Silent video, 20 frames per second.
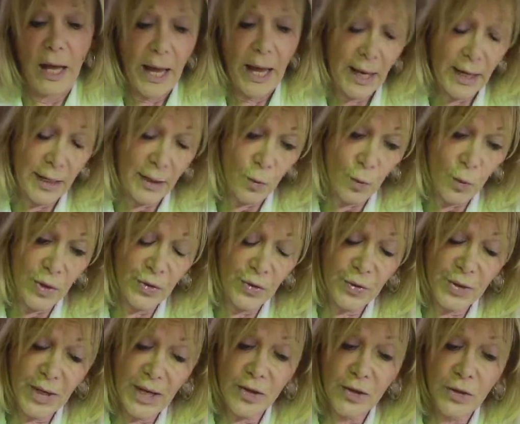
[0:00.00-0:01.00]
And when you
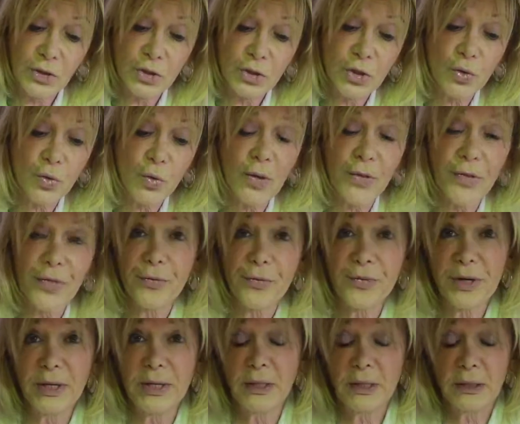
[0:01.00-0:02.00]
get 2 or
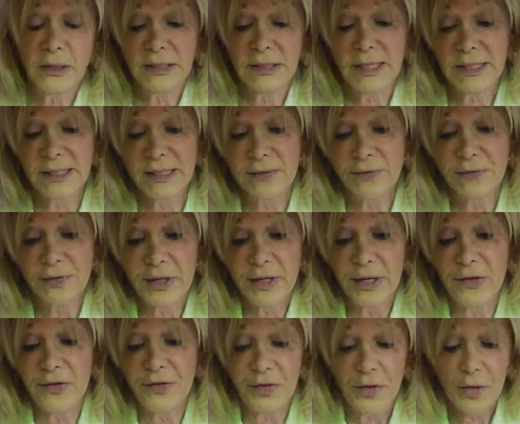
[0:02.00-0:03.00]
3 sets of
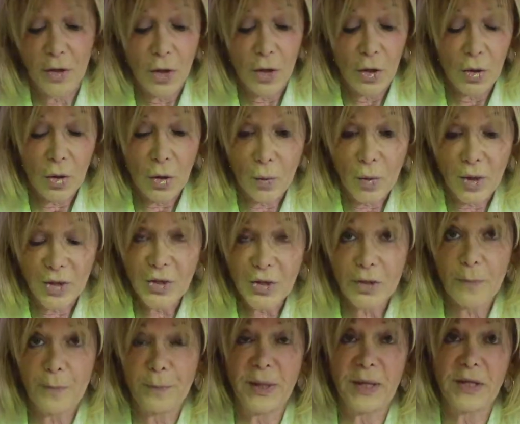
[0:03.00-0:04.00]
leaves, I want you
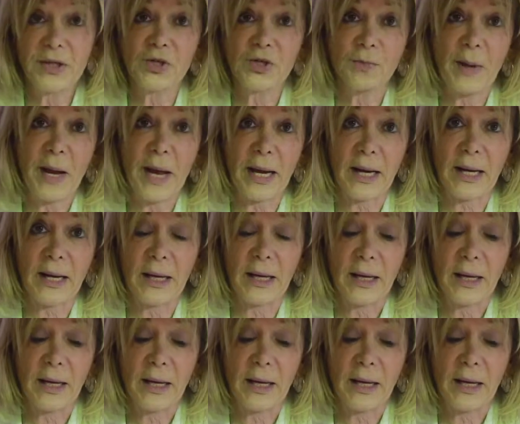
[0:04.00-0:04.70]
to pinch back.